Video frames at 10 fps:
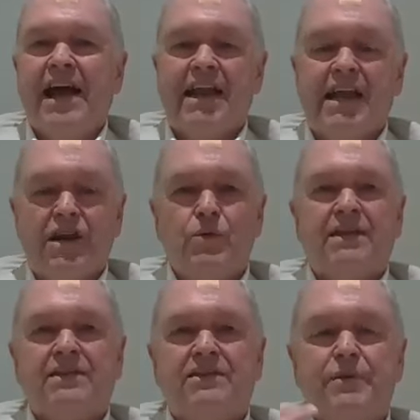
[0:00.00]
And in a
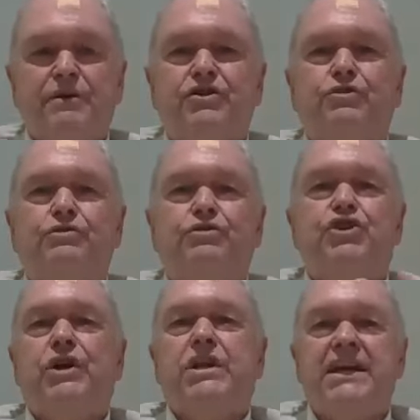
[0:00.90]
way, the spiritual
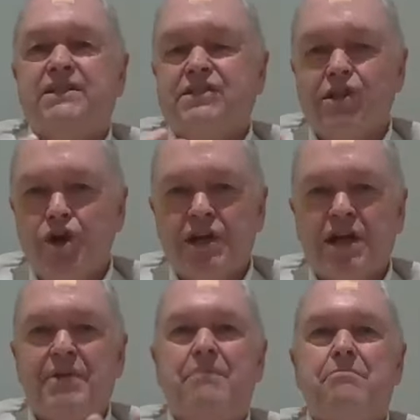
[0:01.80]
journey is
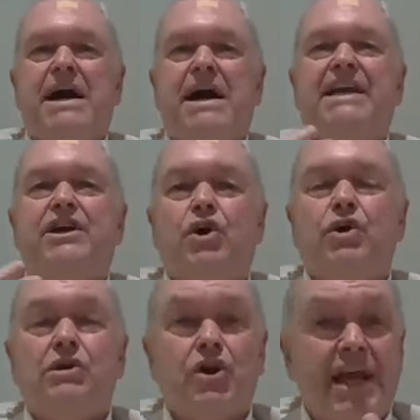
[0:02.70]
learning about my
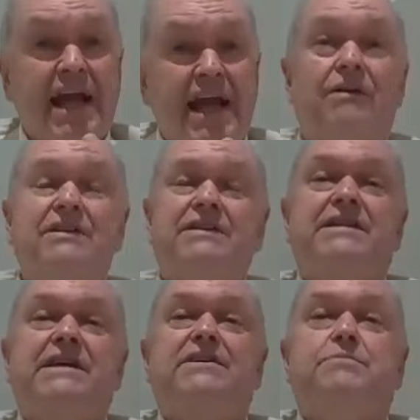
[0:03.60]
ego, learning how it
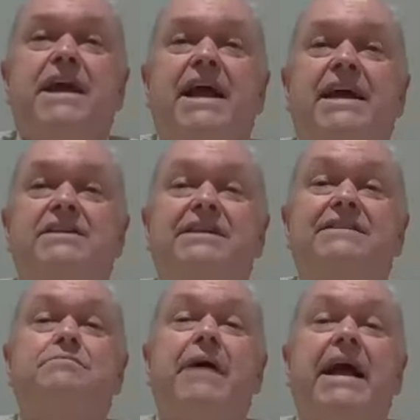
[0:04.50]
deceives me, and
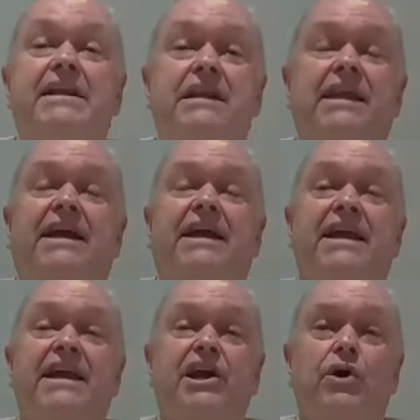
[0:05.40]
dismantling
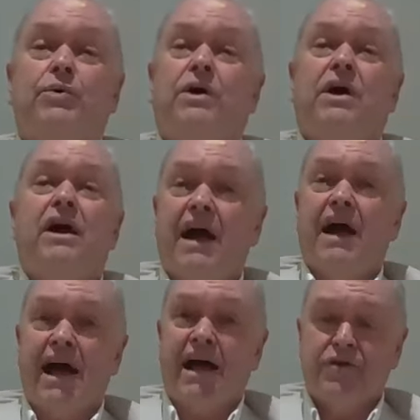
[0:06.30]
an ego
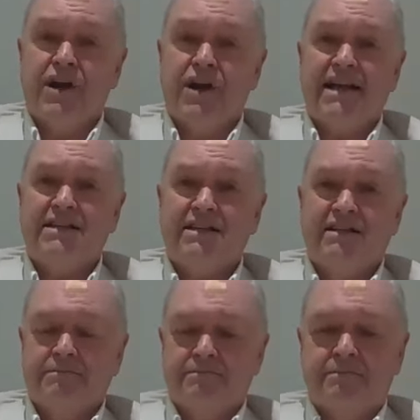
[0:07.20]
I've
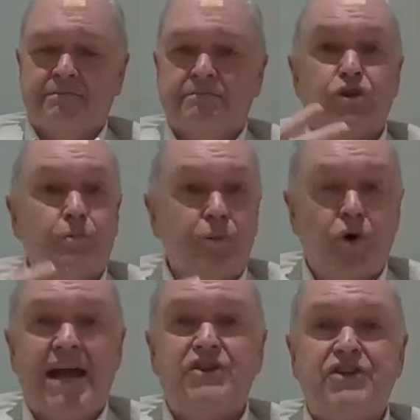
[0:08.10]
created. The
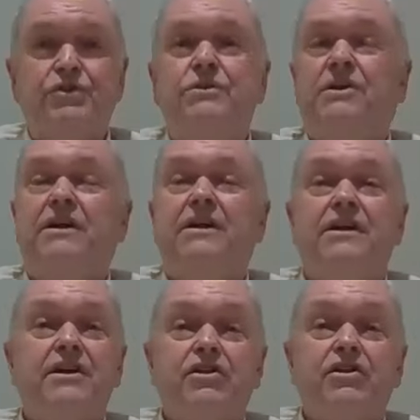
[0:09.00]
more I do,
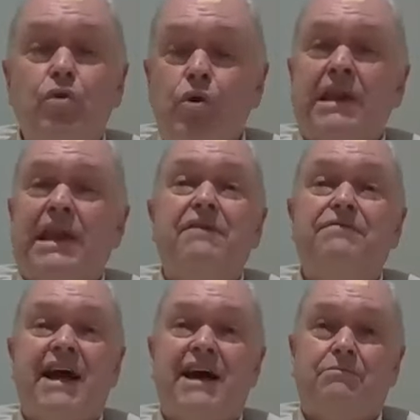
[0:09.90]
the more
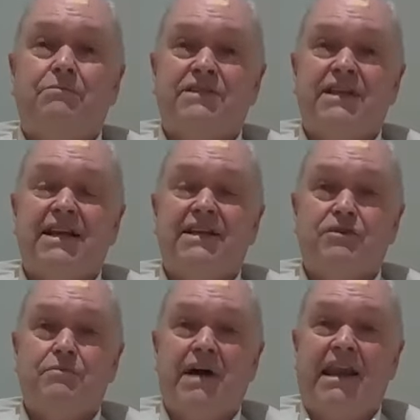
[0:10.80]
love comes
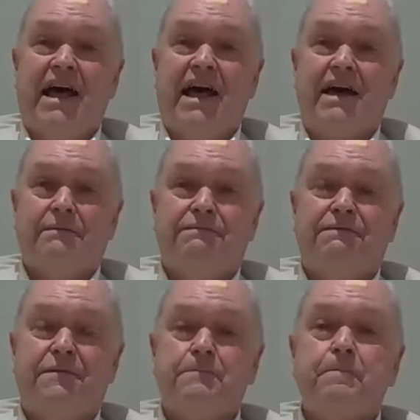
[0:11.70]
into my life.
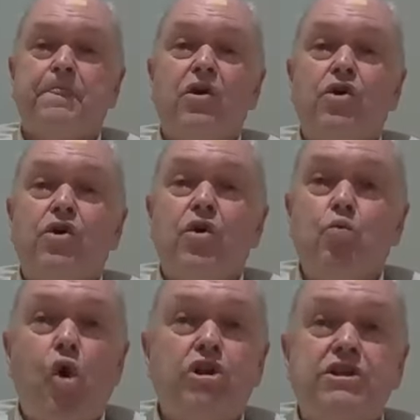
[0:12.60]

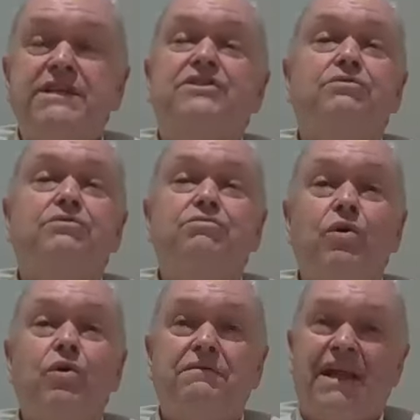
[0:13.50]
What is the
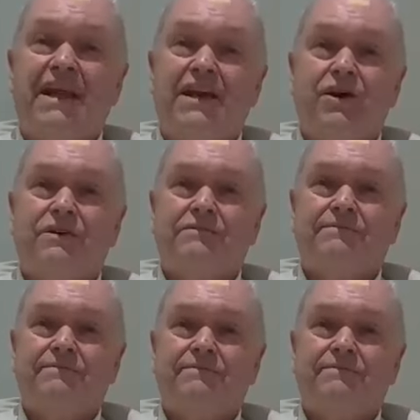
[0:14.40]
role of ego?